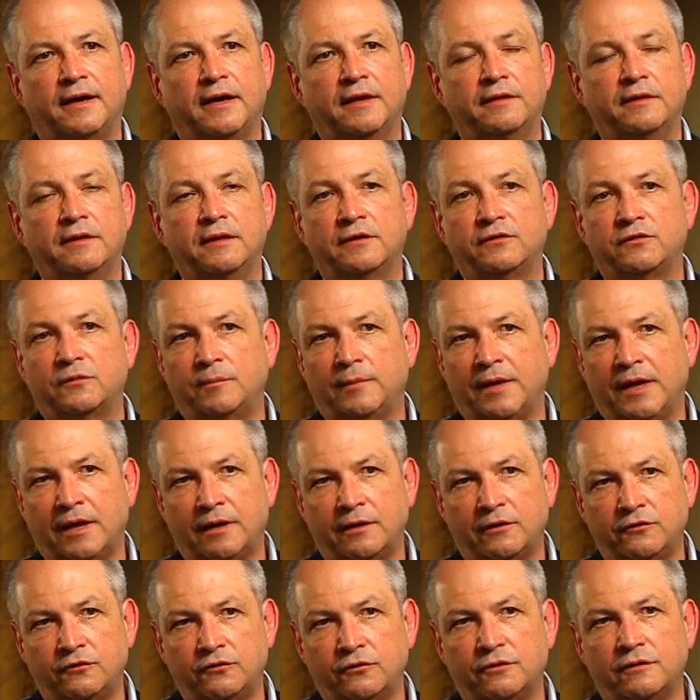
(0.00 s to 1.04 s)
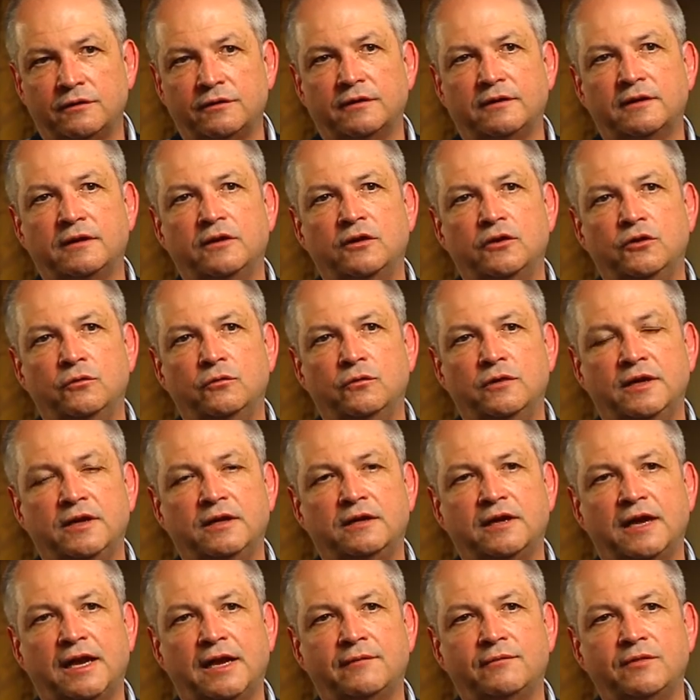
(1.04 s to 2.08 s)
I think as a manager, you
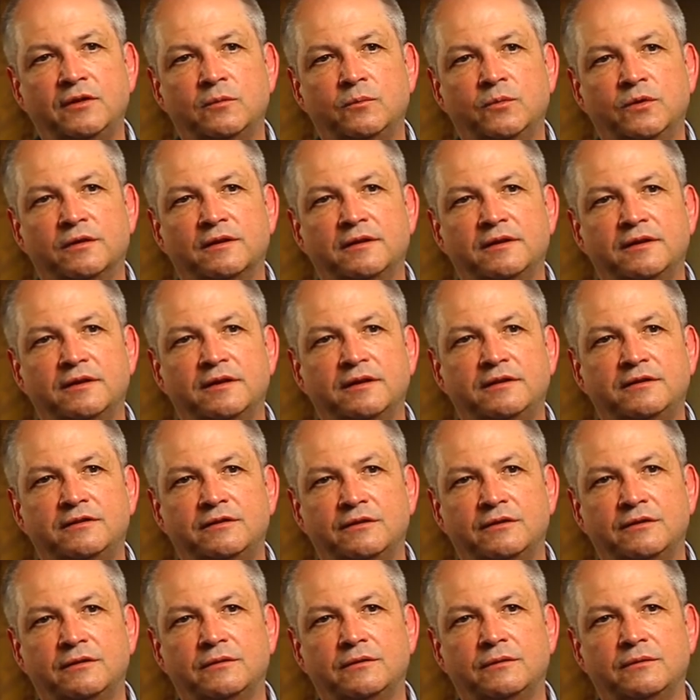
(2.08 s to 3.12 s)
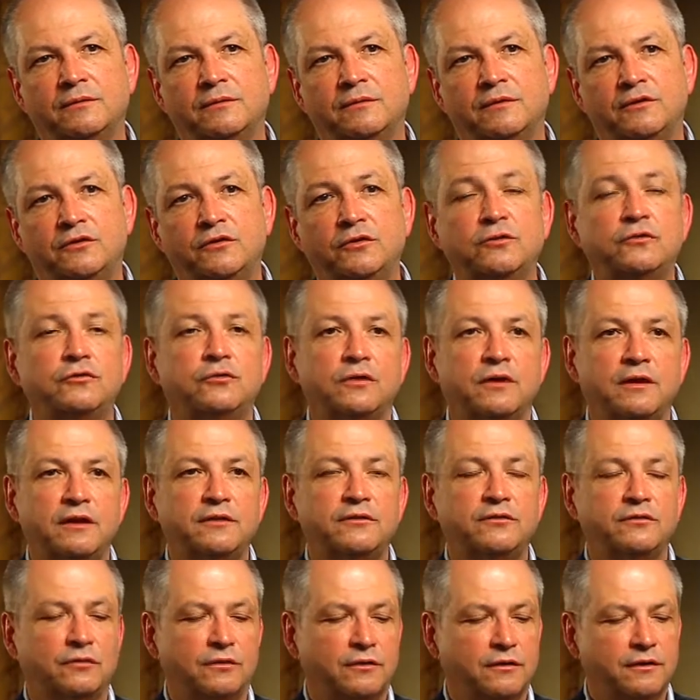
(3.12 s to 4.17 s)
need to have the ability to, the two
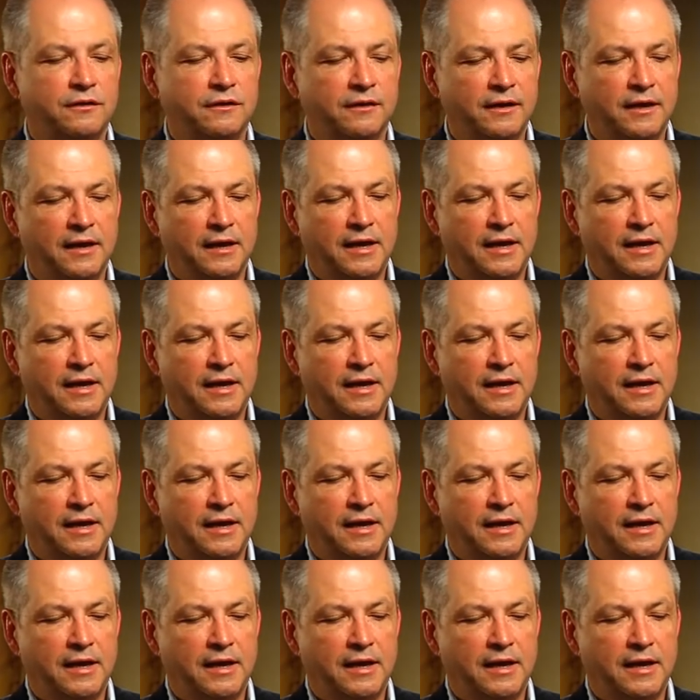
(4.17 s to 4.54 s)
traits are